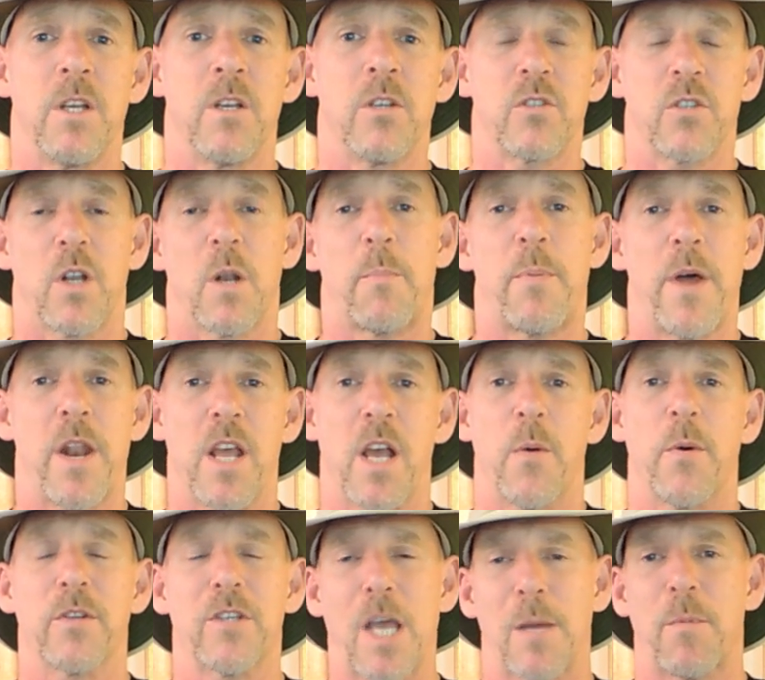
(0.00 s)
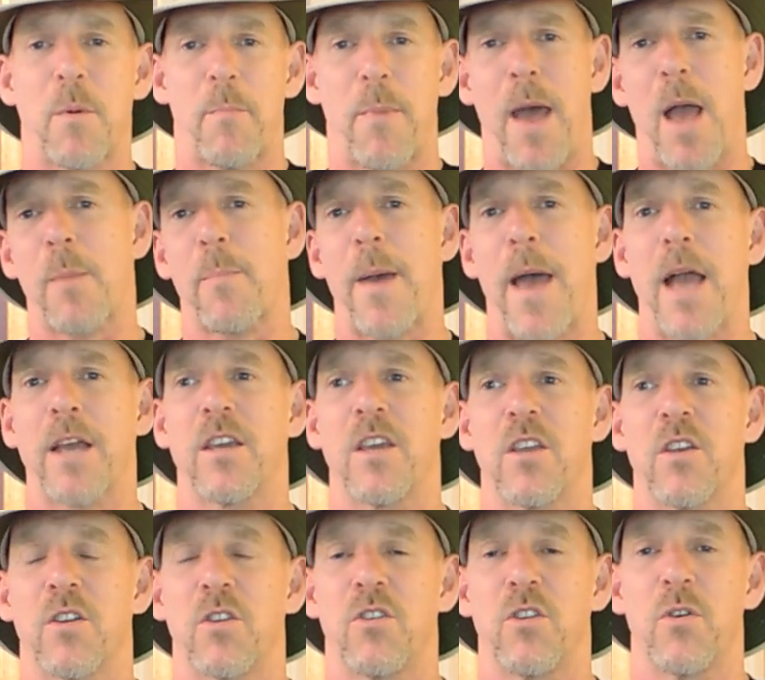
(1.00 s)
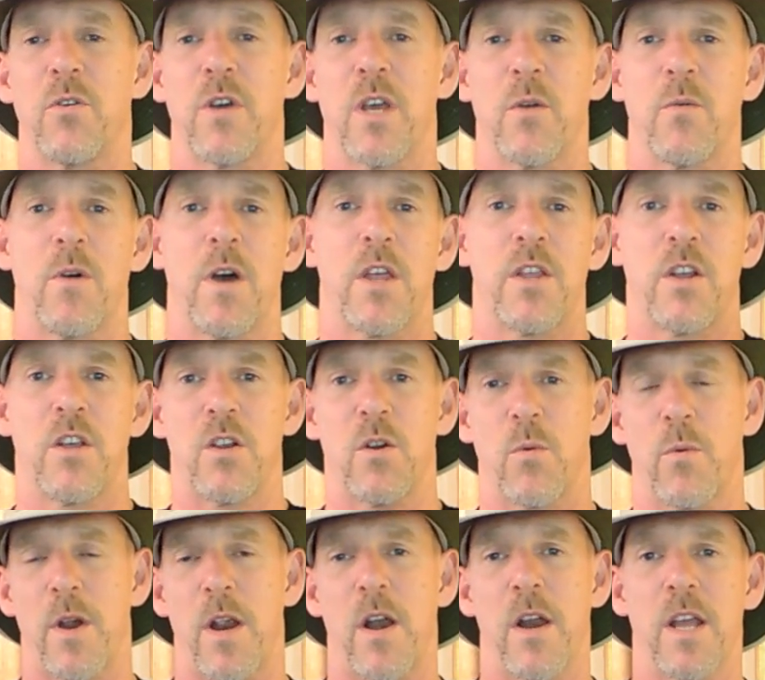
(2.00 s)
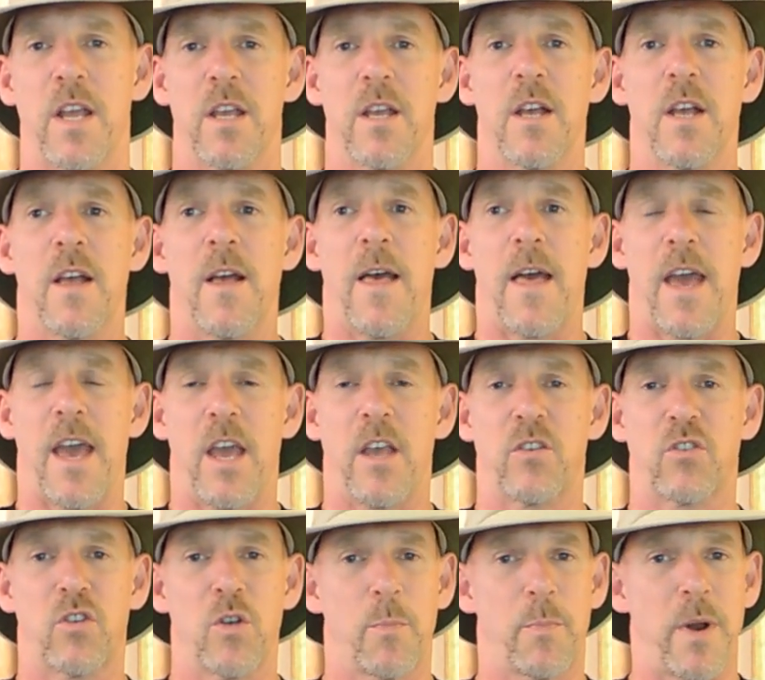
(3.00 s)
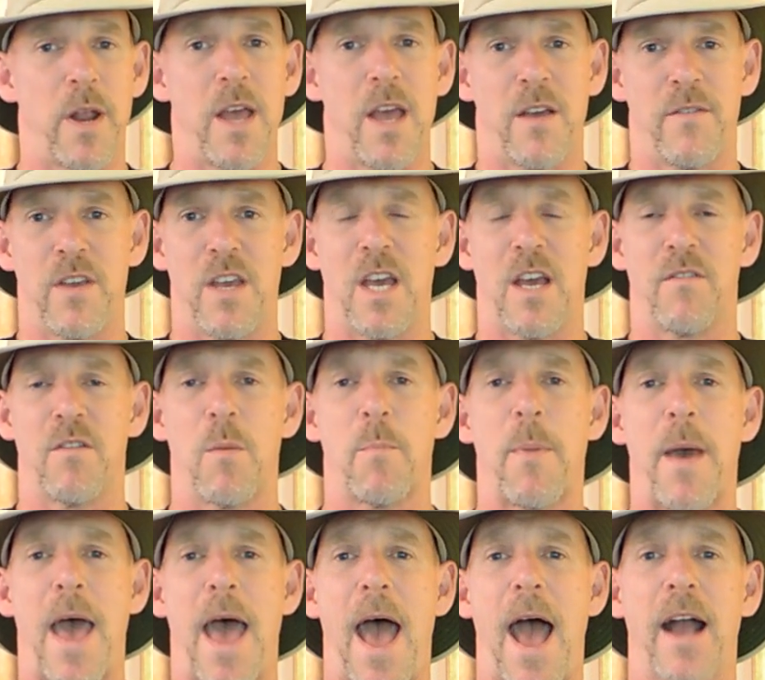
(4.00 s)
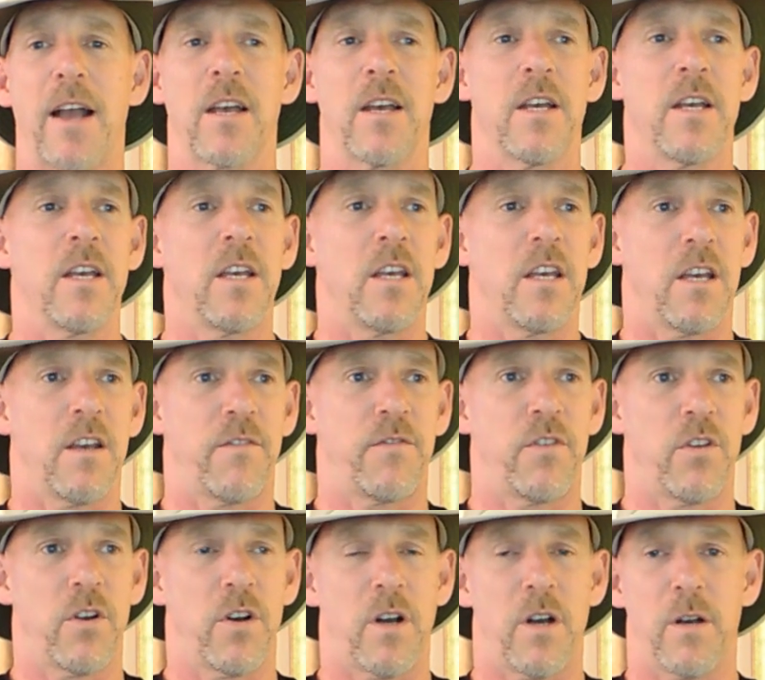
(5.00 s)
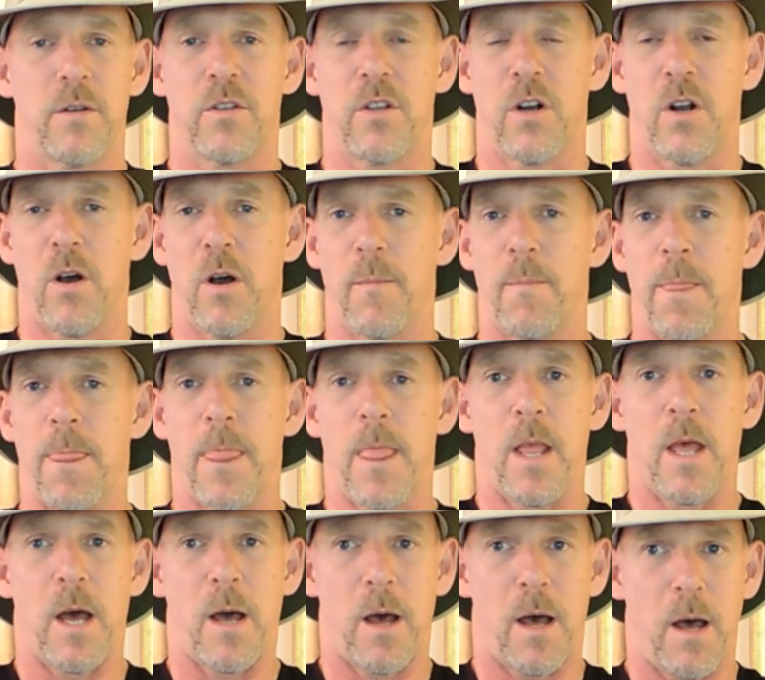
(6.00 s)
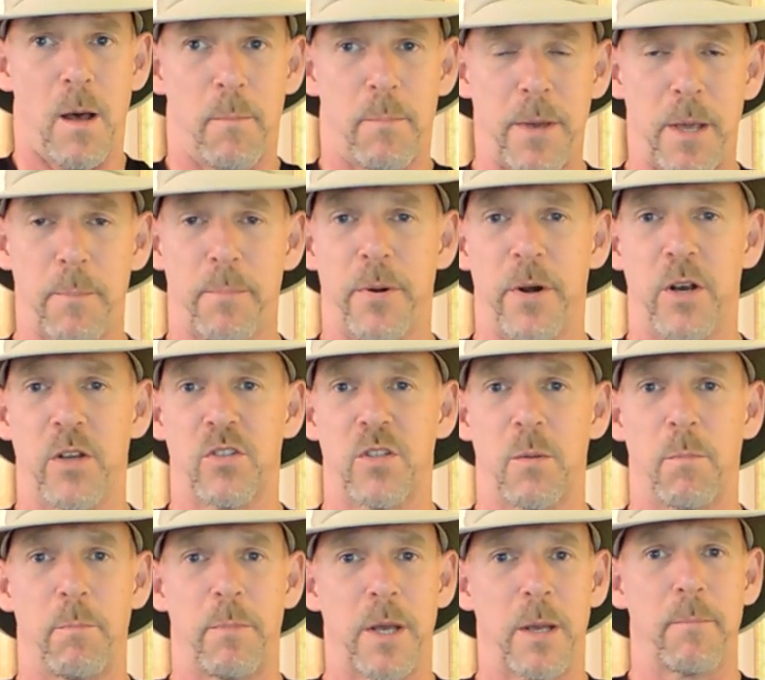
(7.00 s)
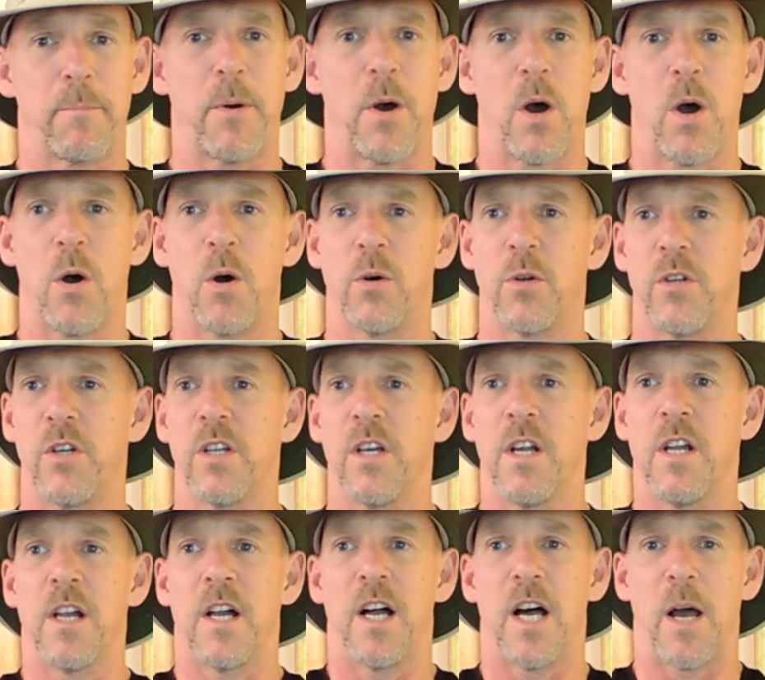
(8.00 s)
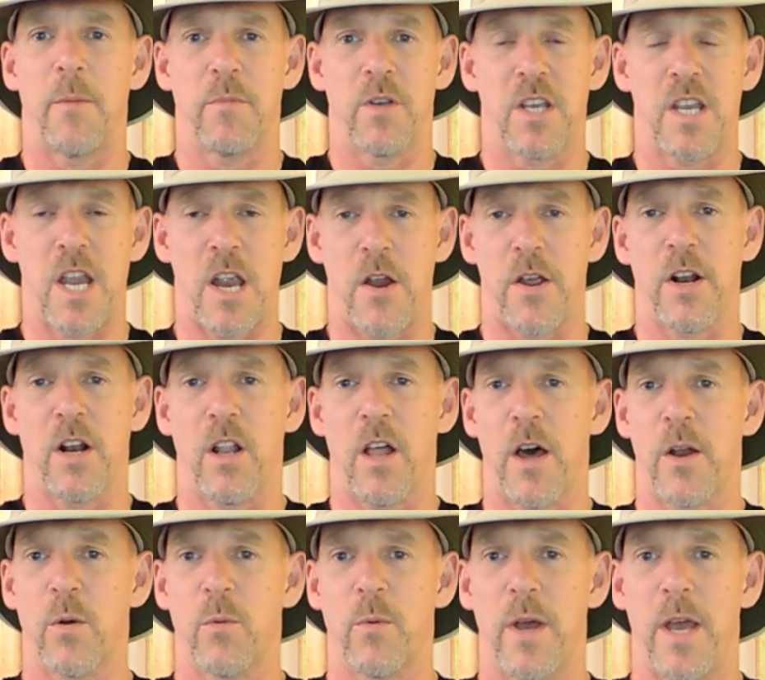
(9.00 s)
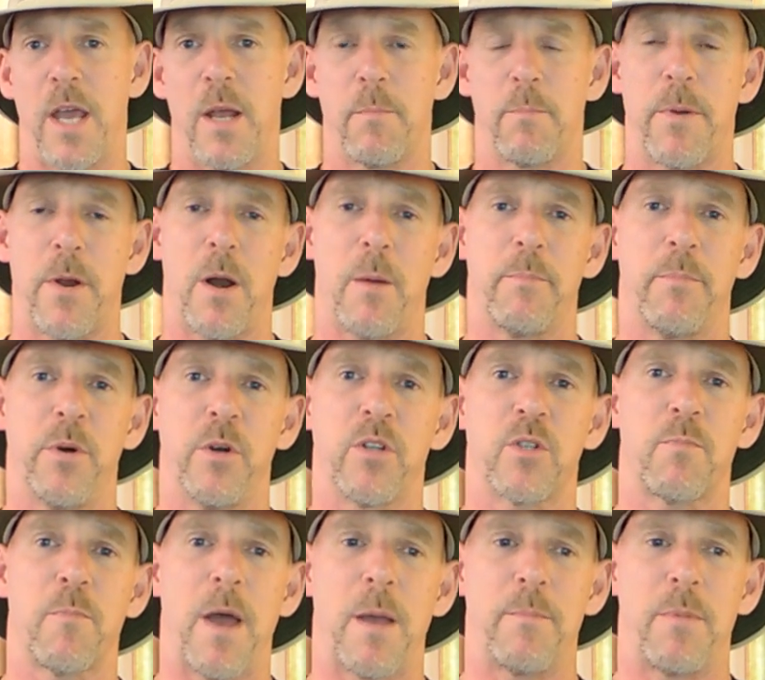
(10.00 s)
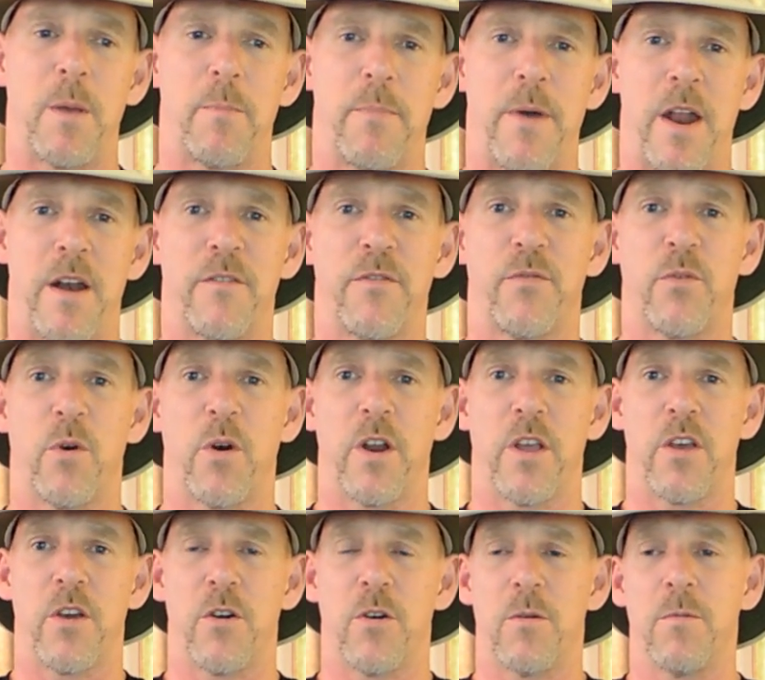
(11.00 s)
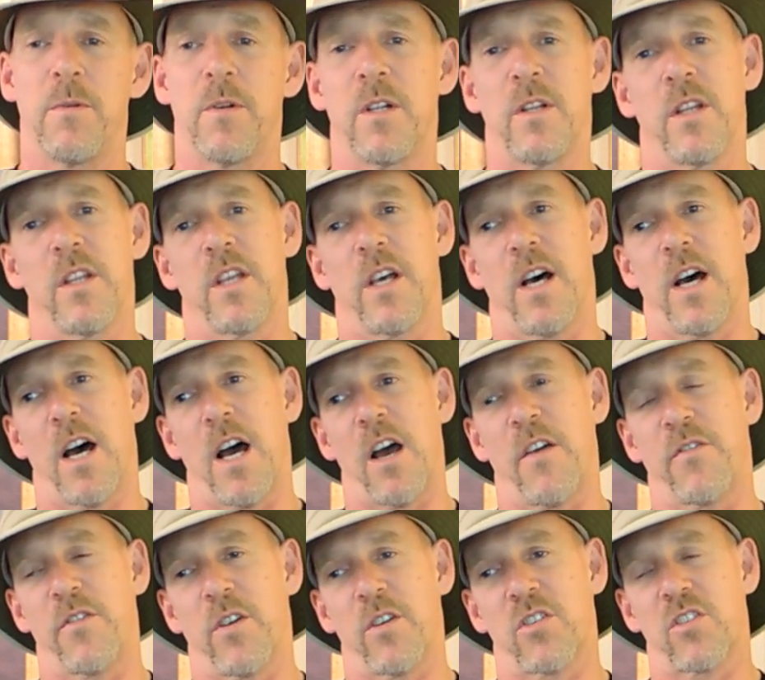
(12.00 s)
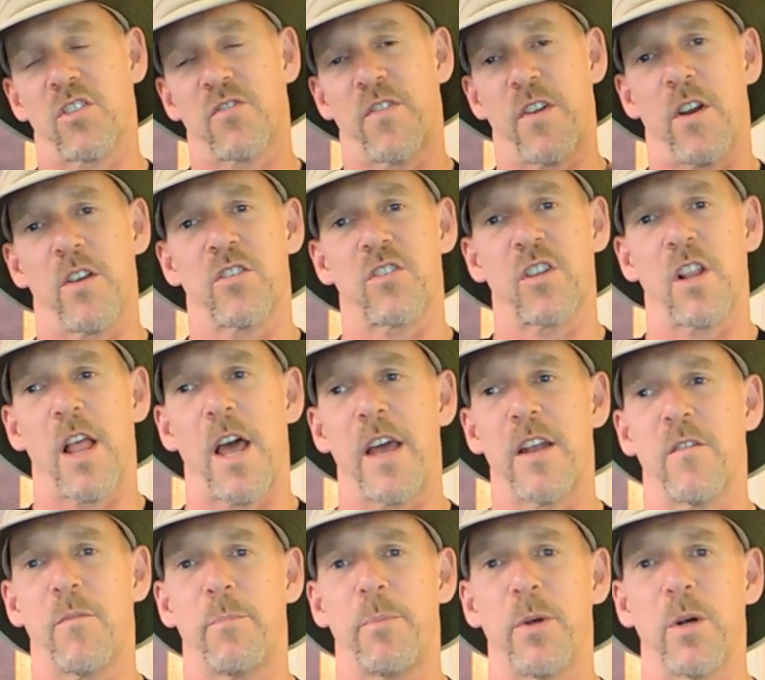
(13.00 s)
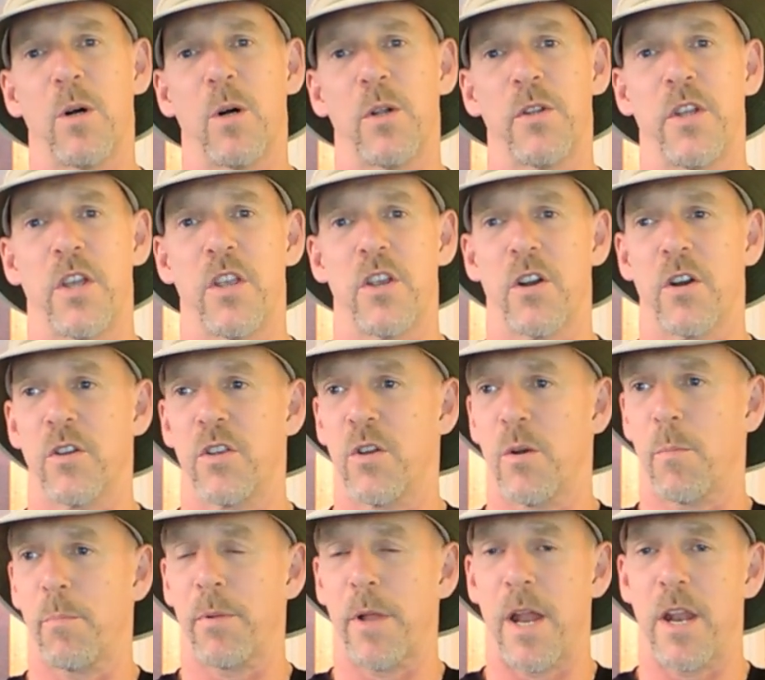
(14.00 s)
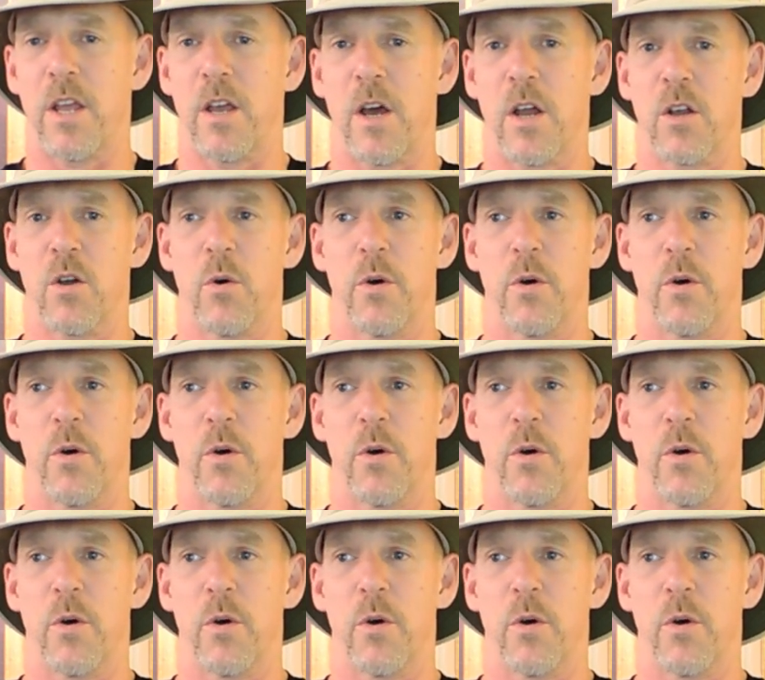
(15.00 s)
So depending on what type of backpacking you're doing, whether you're wearing a super heavy pack, if you're, a big person, big boned, you're carrying a lot of weight, a pair of boots might be better for you. If you're very slight of build and you're planning on